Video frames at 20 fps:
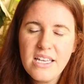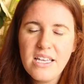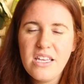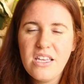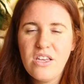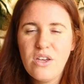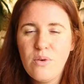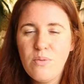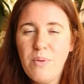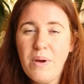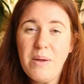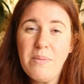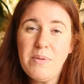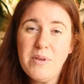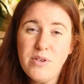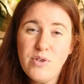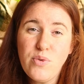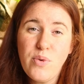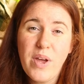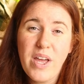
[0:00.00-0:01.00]
you might
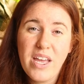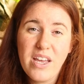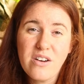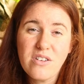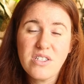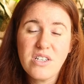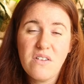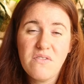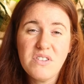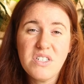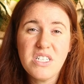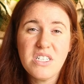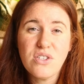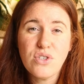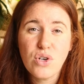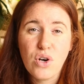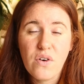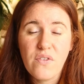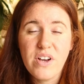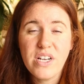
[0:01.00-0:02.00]
be doing yourself a
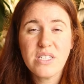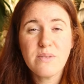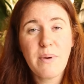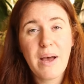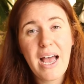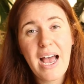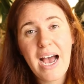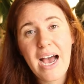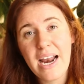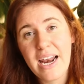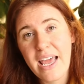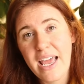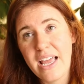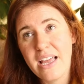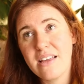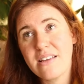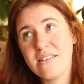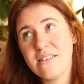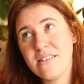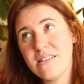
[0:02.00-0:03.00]
disservice by
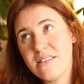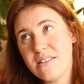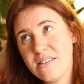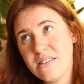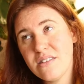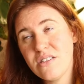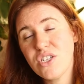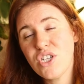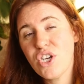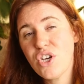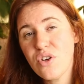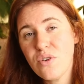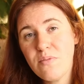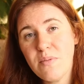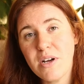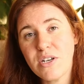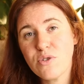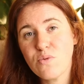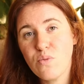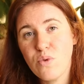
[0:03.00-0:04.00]
adding too
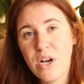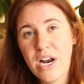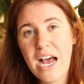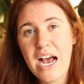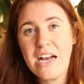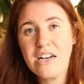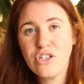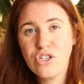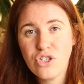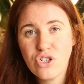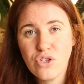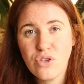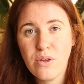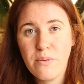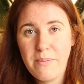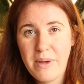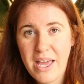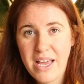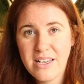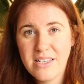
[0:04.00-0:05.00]
much wood ash to
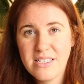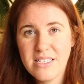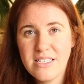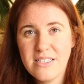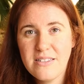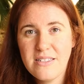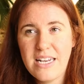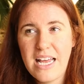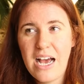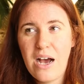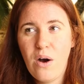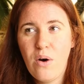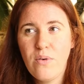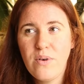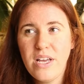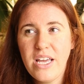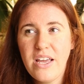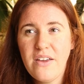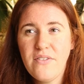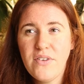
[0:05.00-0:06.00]
the mix.
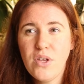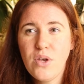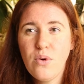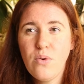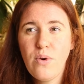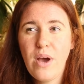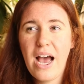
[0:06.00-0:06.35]
Now, if you